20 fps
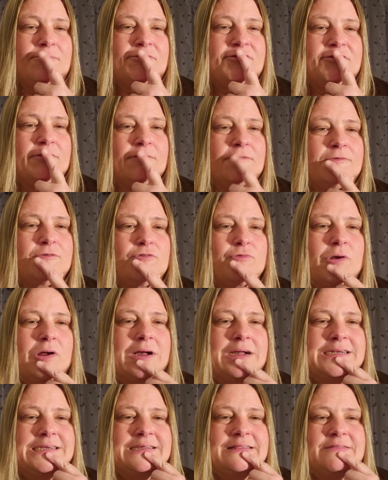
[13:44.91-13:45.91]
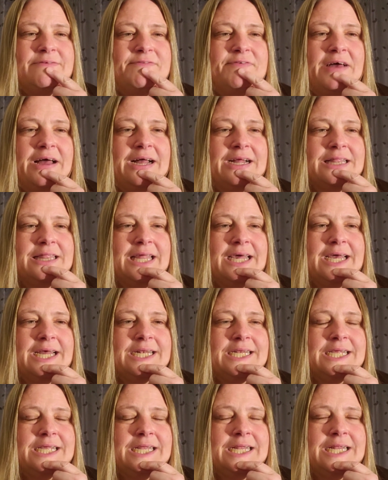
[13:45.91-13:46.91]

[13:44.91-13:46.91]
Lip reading: so drawn to the fact that